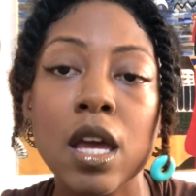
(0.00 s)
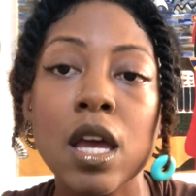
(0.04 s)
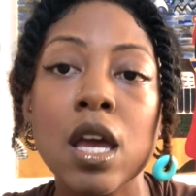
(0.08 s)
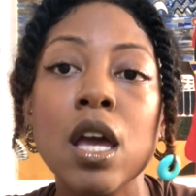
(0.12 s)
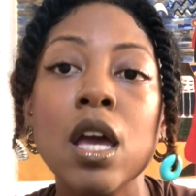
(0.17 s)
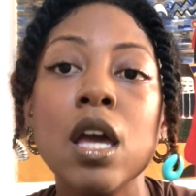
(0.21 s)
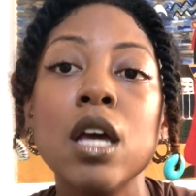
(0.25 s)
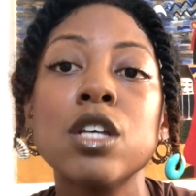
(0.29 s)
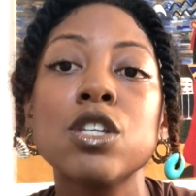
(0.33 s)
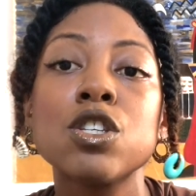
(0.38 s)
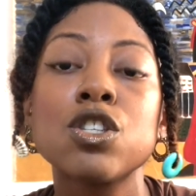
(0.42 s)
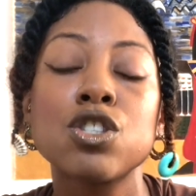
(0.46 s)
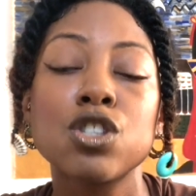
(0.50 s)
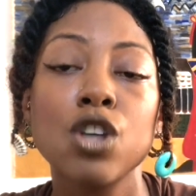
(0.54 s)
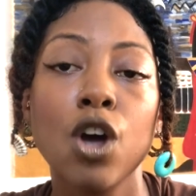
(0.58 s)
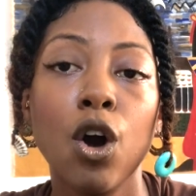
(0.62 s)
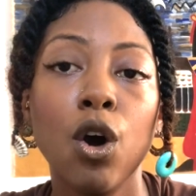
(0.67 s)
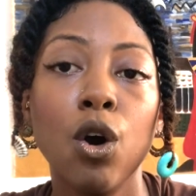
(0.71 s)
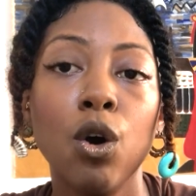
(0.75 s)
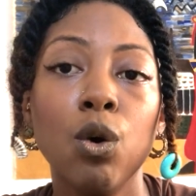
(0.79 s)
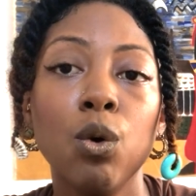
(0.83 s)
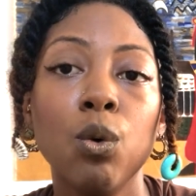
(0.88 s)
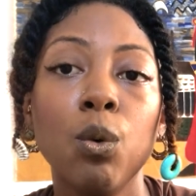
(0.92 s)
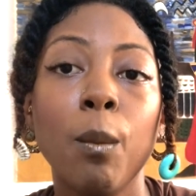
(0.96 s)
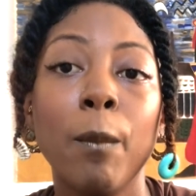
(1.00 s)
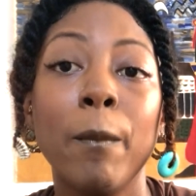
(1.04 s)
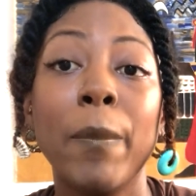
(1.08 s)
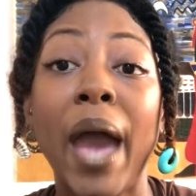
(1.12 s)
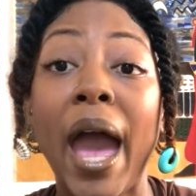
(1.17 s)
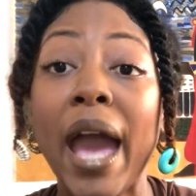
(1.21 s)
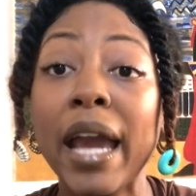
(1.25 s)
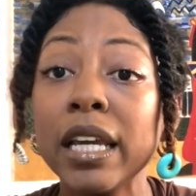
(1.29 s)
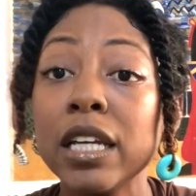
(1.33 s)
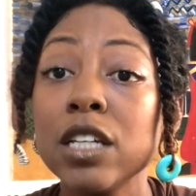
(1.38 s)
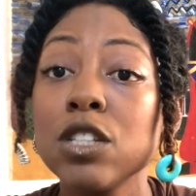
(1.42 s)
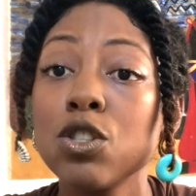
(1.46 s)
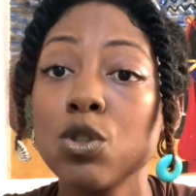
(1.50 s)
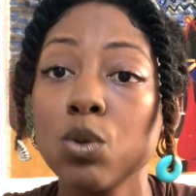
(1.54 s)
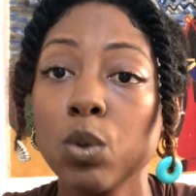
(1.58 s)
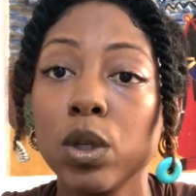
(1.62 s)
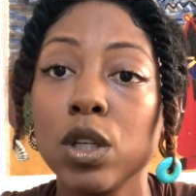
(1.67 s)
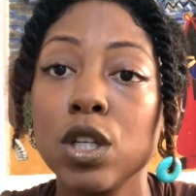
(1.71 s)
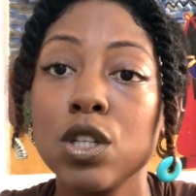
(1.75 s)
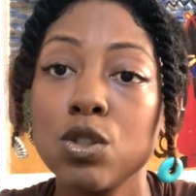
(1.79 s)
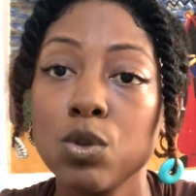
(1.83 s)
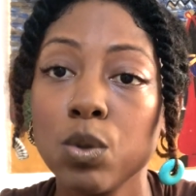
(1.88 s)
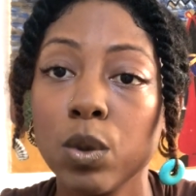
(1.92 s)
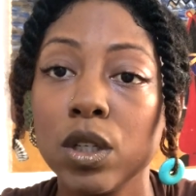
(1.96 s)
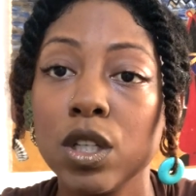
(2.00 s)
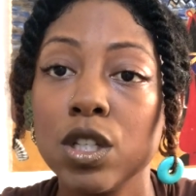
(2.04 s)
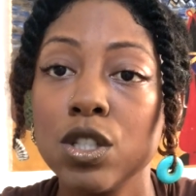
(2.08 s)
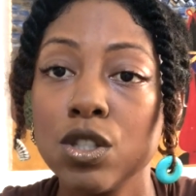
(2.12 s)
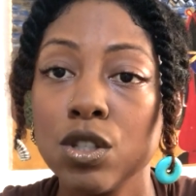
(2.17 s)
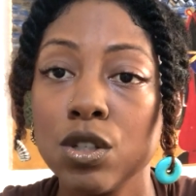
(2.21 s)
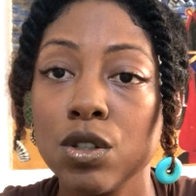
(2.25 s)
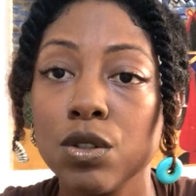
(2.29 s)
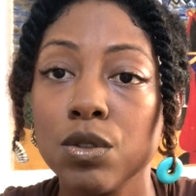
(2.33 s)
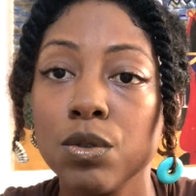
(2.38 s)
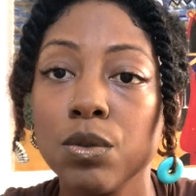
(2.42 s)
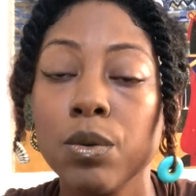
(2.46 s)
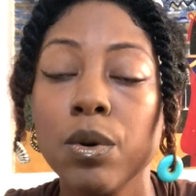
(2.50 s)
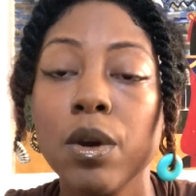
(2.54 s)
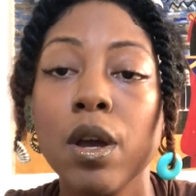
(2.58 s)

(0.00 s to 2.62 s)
So back in 2022,